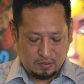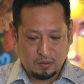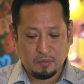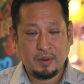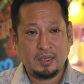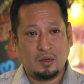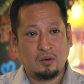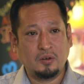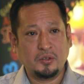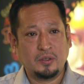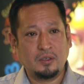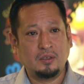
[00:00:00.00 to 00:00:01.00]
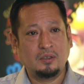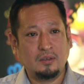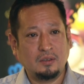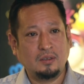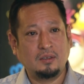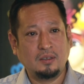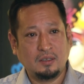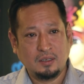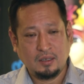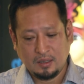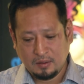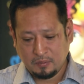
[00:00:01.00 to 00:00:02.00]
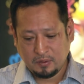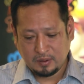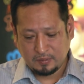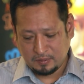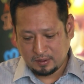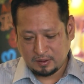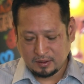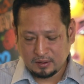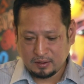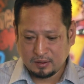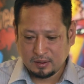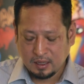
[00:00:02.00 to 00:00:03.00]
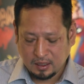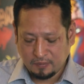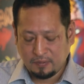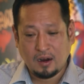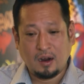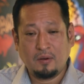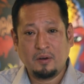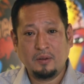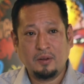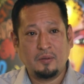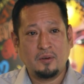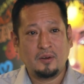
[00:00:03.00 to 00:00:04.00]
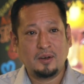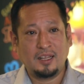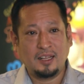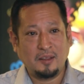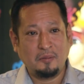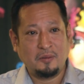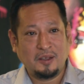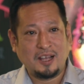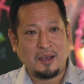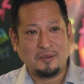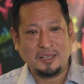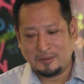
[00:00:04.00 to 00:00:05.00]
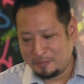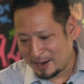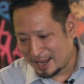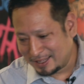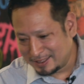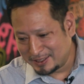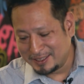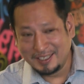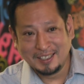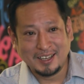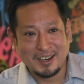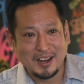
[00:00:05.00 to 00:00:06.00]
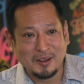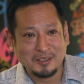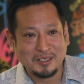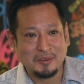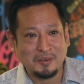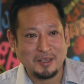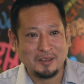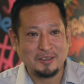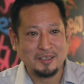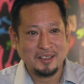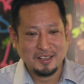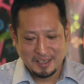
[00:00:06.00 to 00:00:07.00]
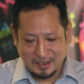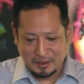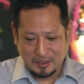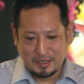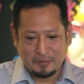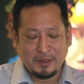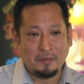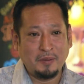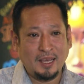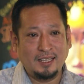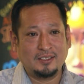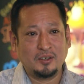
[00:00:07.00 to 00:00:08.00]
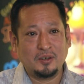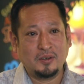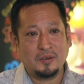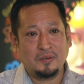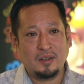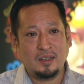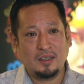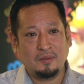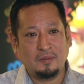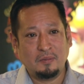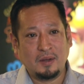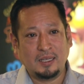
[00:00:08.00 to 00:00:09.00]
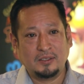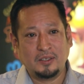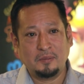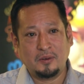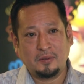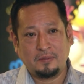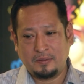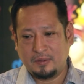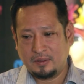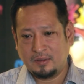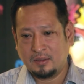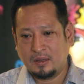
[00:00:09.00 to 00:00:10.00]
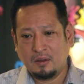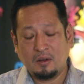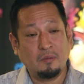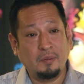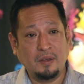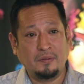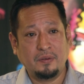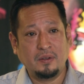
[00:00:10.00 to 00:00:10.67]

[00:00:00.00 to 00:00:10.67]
to make the kosher, put flour with the water, and they have these plants in the ground, and then keep the meat or mutton of beef.